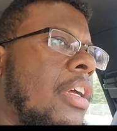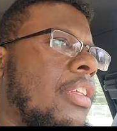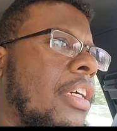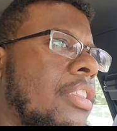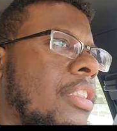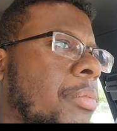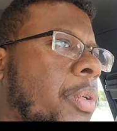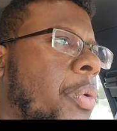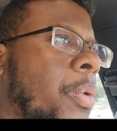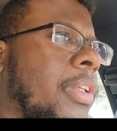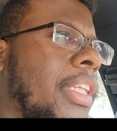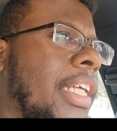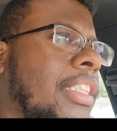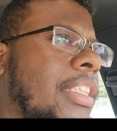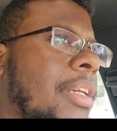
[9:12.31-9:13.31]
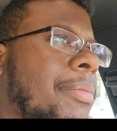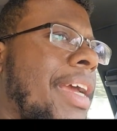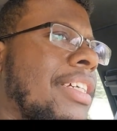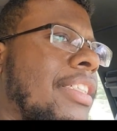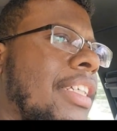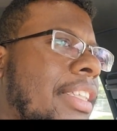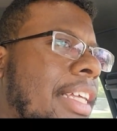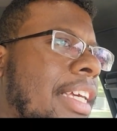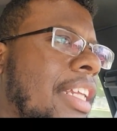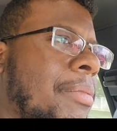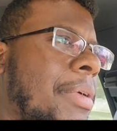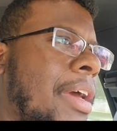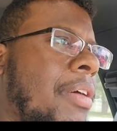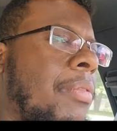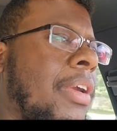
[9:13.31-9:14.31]
There's some cool things that I'm actually thinking
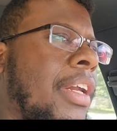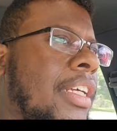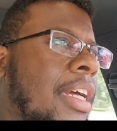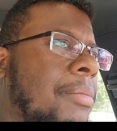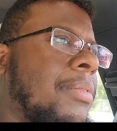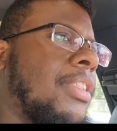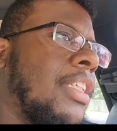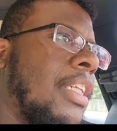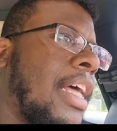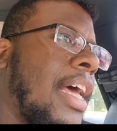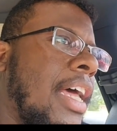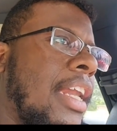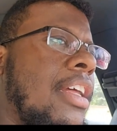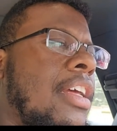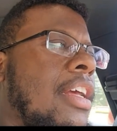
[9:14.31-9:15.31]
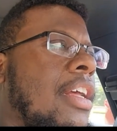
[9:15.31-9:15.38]
about when it comes to that,